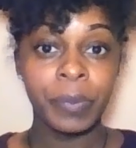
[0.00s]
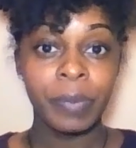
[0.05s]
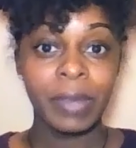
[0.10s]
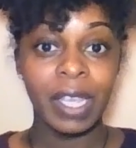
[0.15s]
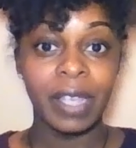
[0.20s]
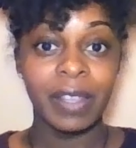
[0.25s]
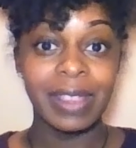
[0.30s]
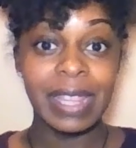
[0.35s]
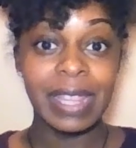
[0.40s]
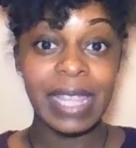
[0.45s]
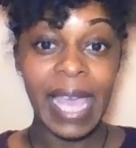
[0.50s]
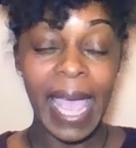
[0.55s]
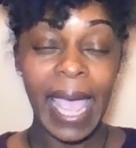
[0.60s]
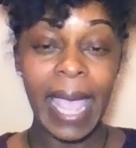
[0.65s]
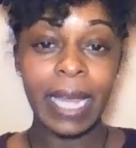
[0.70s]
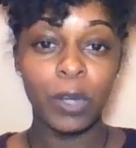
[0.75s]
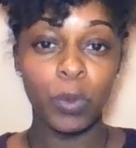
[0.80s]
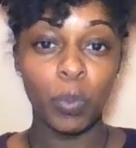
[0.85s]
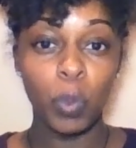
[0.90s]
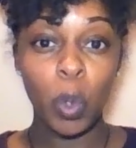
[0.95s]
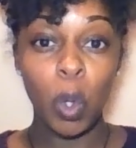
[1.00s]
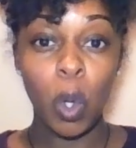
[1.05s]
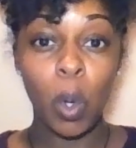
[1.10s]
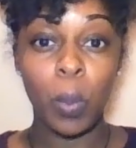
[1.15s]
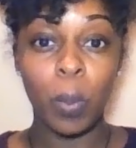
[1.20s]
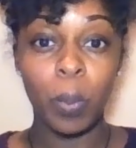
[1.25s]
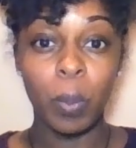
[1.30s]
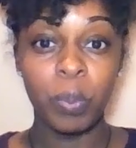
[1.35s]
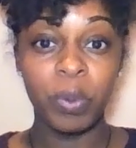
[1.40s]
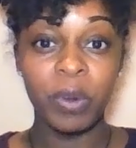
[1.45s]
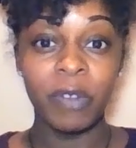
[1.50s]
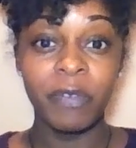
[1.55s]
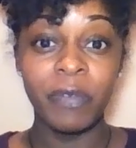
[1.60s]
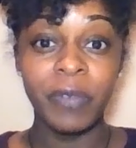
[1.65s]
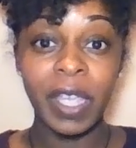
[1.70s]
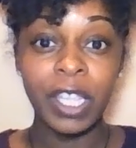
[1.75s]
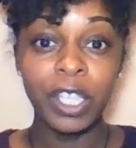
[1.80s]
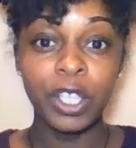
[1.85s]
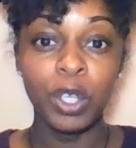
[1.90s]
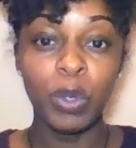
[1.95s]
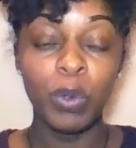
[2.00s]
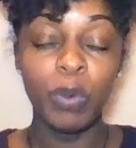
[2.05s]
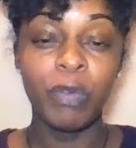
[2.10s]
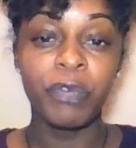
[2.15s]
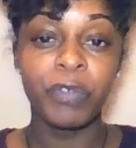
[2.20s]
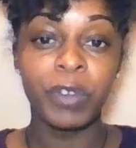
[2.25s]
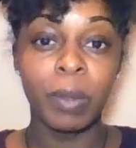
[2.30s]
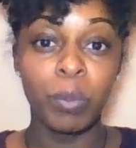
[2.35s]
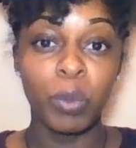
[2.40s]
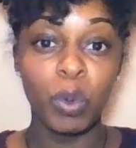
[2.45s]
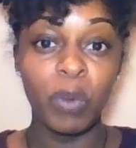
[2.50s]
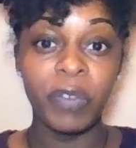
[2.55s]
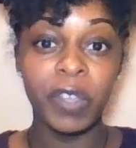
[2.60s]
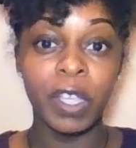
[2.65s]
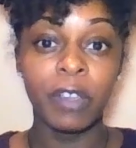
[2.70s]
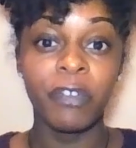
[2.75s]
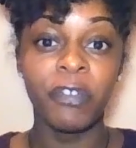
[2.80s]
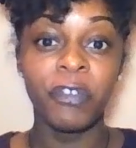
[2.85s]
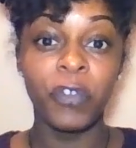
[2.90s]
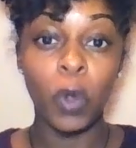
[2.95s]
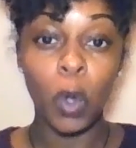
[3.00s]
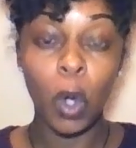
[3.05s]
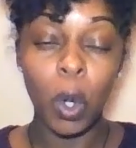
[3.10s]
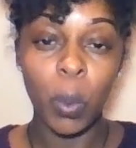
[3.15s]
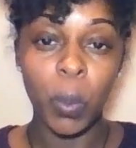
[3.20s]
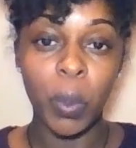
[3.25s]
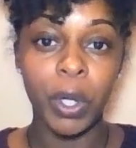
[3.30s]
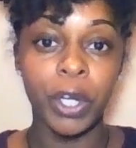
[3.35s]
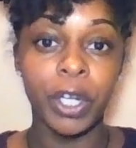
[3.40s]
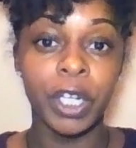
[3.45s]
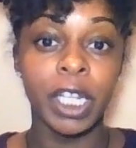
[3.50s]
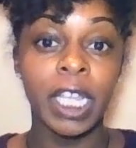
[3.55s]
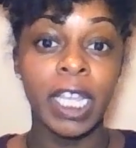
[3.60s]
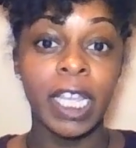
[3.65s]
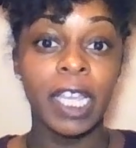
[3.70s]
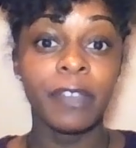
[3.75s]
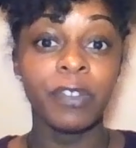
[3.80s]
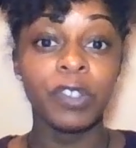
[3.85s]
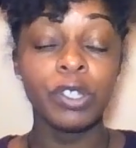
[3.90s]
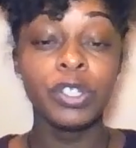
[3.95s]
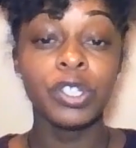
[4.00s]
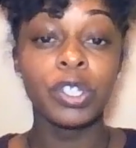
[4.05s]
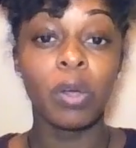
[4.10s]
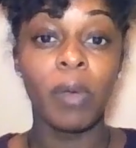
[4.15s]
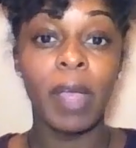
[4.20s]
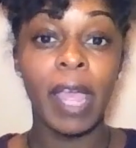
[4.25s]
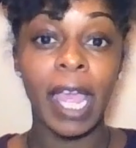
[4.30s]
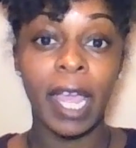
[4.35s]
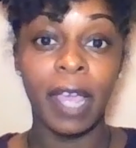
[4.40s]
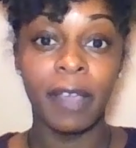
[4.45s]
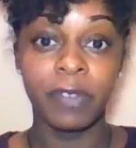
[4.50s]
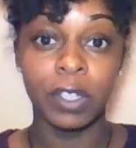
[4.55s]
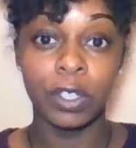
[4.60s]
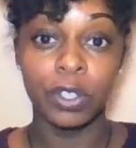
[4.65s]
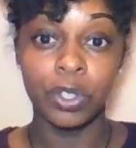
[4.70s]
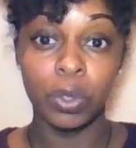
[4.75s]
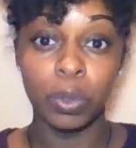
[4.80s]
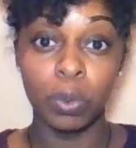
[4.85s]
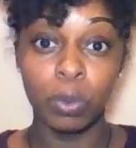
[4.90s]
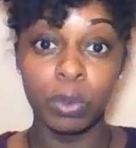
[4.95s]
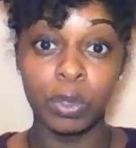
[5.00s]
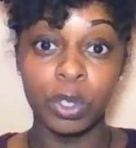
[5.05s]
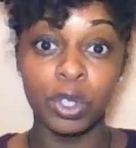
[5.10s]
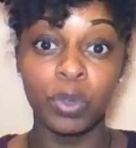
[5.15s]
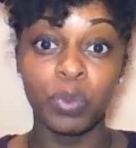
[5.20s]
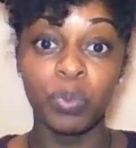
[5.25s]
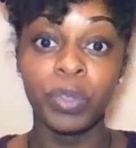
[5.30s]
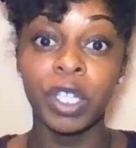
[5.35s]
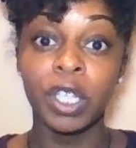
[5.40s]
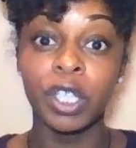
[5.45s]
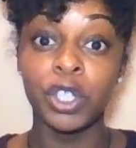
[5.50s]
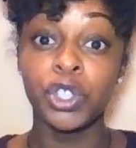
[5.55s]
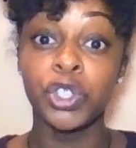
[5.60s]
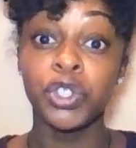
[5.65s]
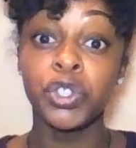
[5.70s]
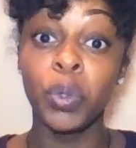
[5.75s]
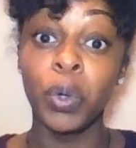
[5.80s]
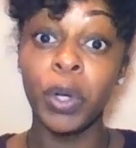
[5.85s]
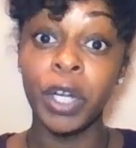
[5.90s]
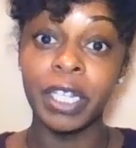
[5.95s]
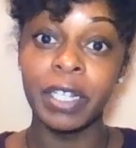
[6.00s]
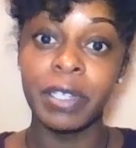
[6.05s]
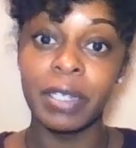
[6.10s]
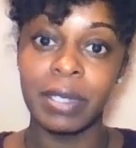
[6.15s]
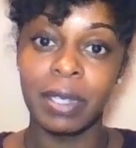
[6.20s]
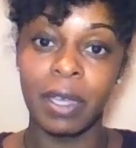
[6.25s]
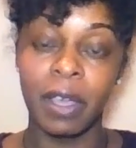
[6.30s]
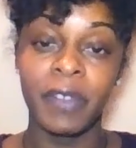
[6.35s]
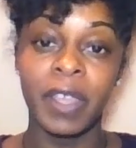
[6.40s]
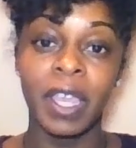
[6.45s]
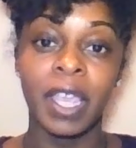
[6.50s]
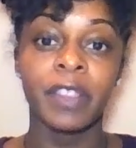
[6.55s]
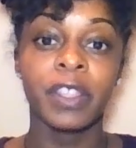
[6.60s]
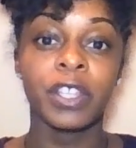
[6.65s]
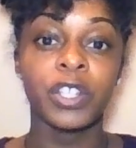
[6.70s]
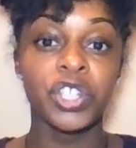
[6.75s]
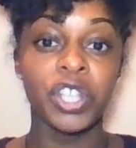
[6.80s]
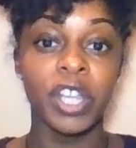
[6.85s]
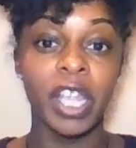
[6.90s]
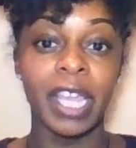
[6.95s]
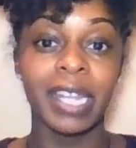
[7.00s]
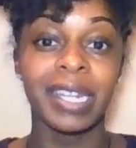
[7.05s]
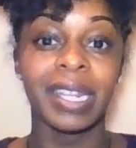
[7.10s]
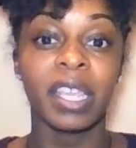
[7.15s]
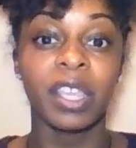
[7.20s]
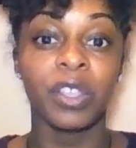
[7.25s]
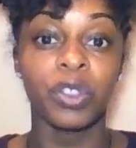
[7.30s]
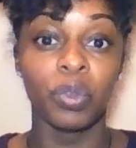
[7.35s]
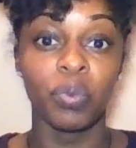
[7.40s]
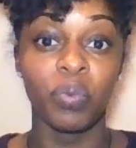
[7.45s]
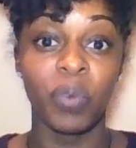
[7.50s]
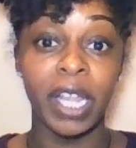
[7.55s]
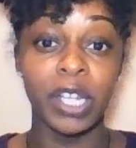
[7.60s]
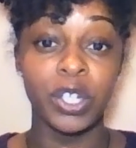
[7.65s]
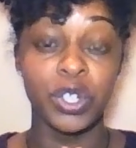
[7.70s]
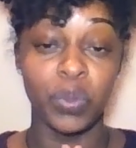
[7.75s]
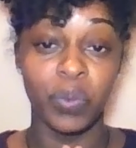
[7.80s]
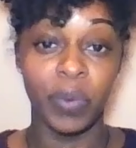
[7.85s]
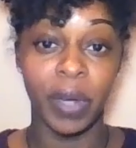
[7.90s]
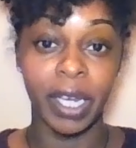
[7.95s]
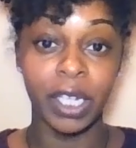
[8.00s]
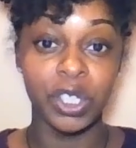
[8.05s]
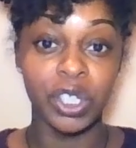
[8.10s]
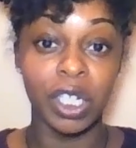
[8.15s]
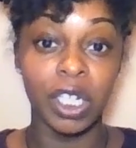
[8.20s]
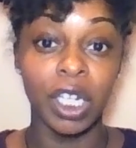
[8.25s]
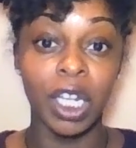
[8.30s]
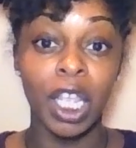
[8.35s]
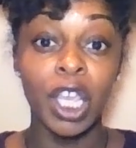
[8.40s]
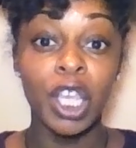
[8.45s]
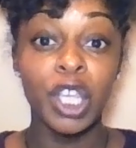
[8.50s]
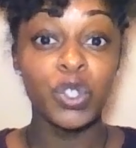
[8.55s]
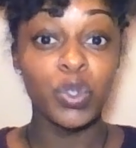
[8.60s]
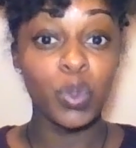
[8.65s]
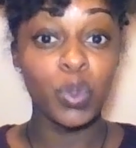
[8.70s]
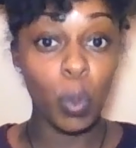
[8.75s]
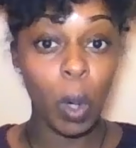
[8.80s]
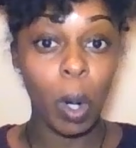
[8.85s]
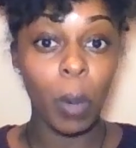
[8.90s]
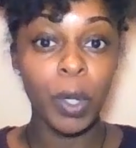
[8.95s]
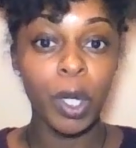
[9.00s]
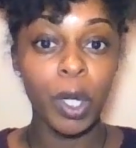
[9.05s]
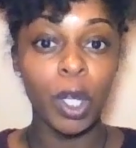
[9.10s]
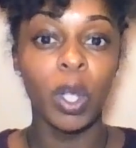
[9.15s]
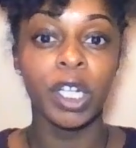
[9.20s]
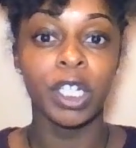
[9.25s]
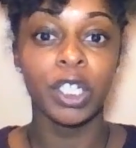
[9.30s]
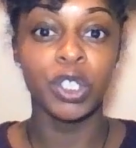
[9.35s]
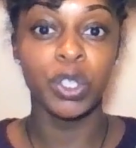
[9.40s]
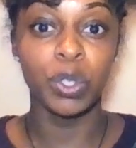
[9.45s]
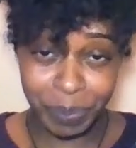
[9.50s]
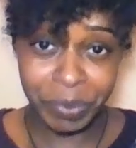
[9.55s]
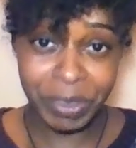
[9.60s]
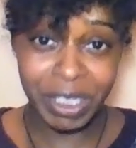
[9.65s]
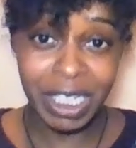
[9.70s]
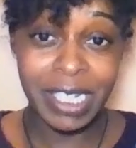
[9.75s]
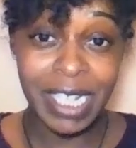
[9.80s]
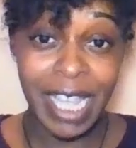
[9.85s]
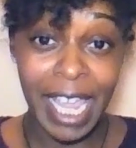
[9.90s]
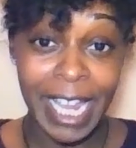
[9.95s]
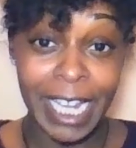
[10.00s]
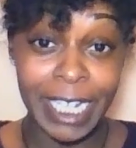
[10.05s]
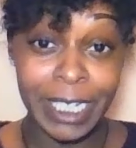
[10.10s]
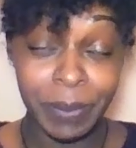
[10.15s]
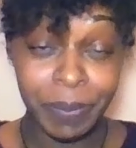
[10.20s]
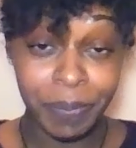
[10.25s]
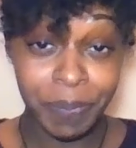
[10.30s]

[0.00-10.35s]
that will prevent you from moving forward if you don't have the tools to reassure yourself that you're heading in the right direction. So what we're going to do today,